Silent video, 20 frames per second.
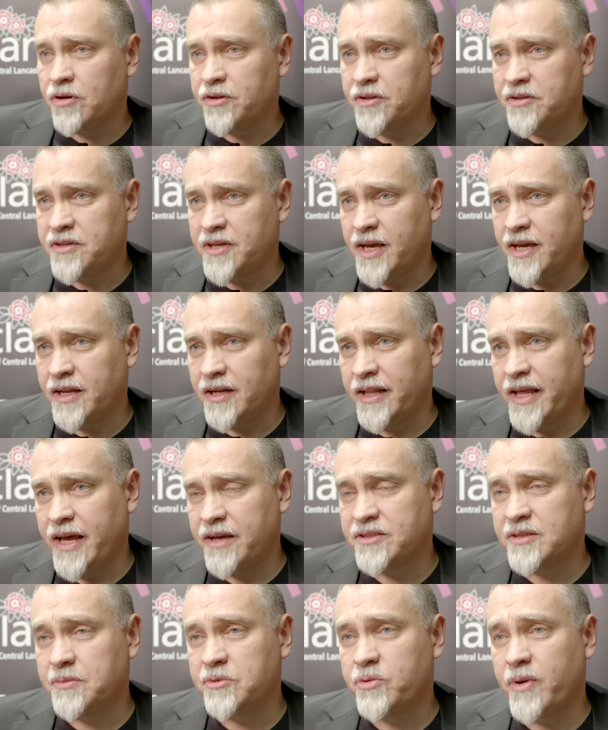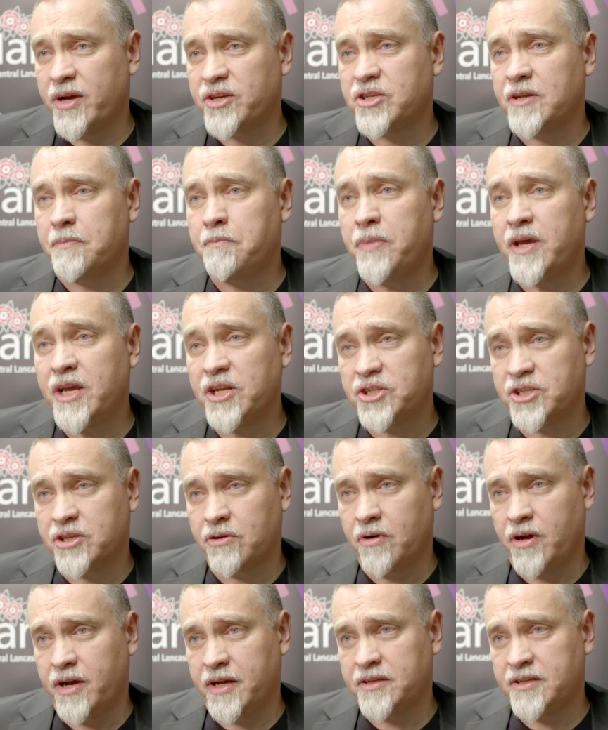on in the day, it allows them to actually pitch
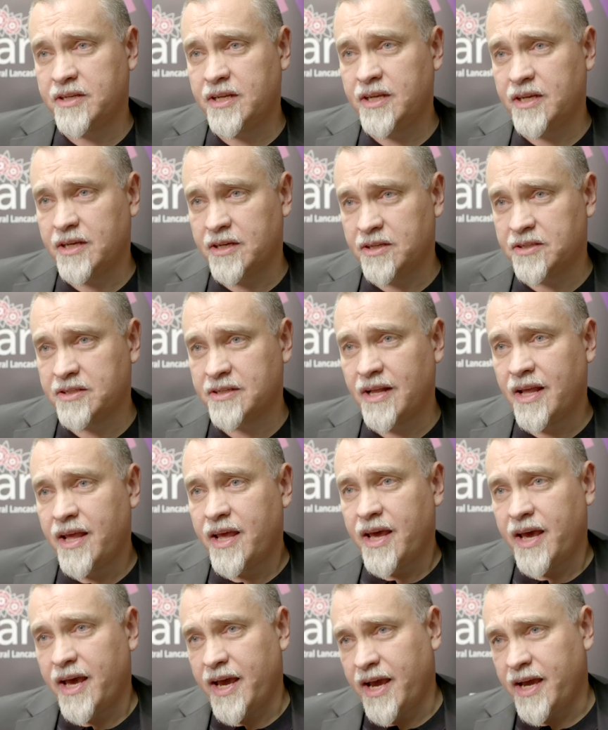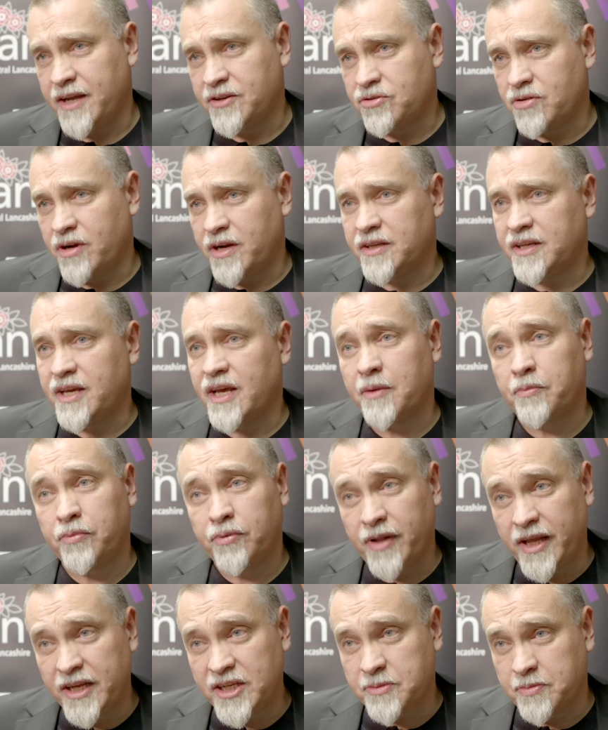their ideas and try and get a
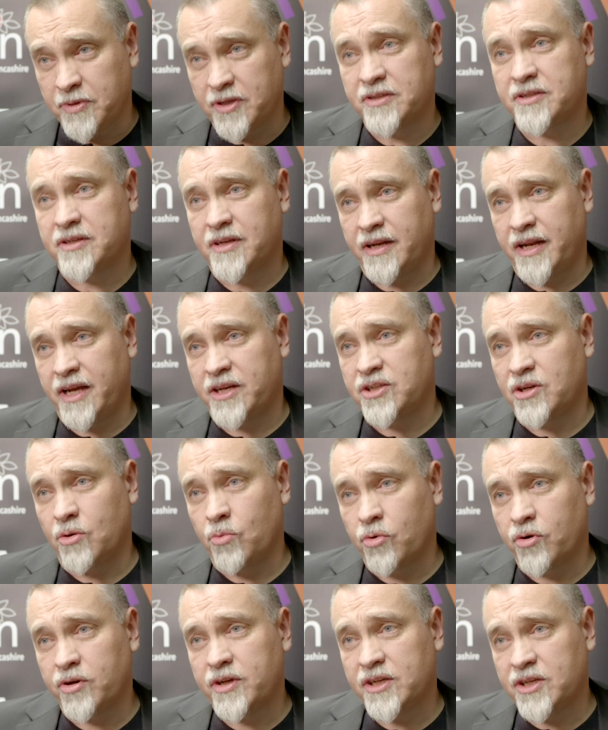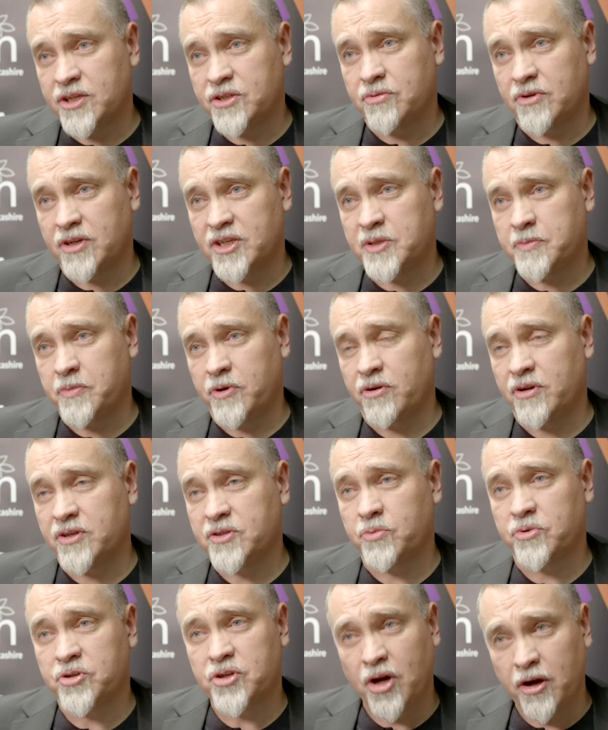placement and actually work industry
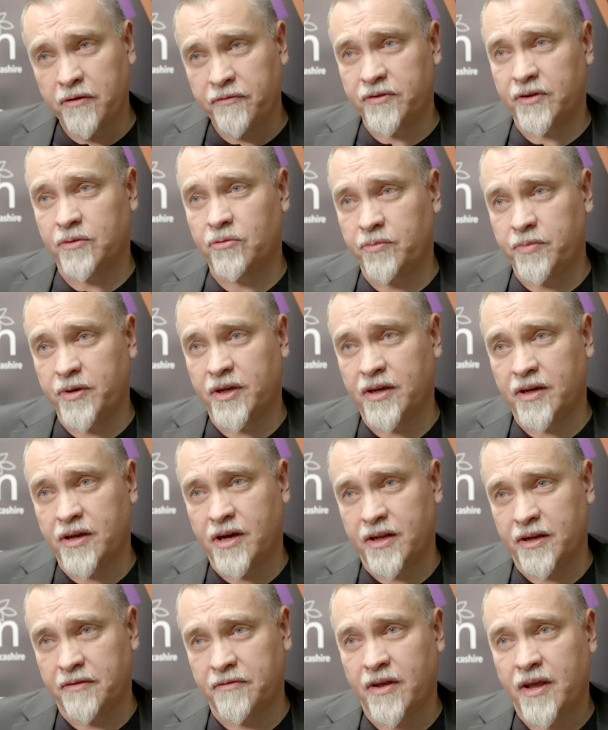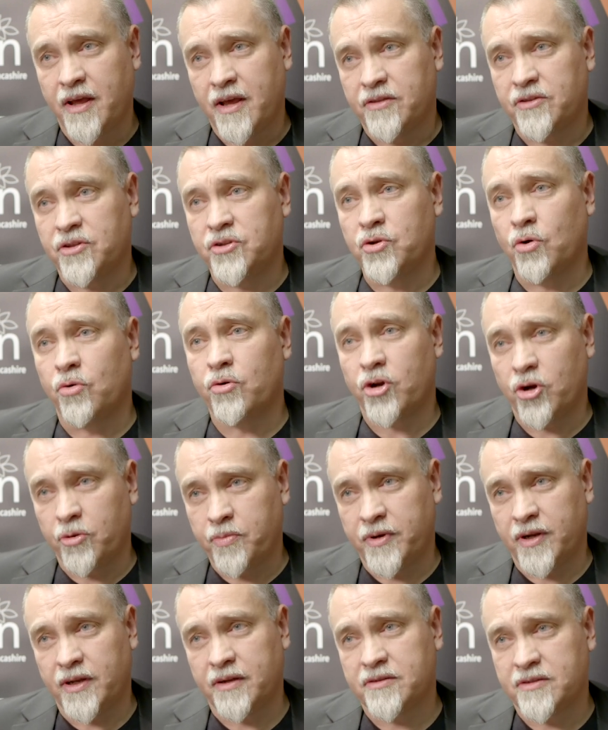experience, which hopefully will be a kind of the door
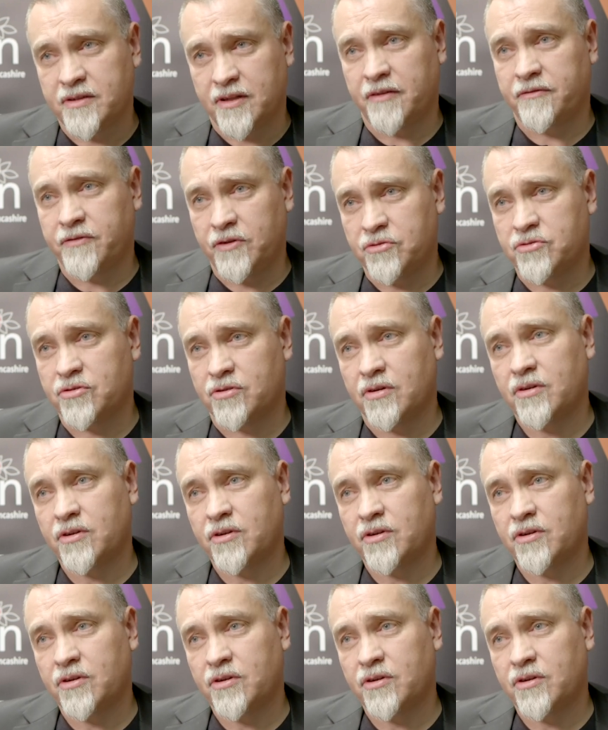opening to their future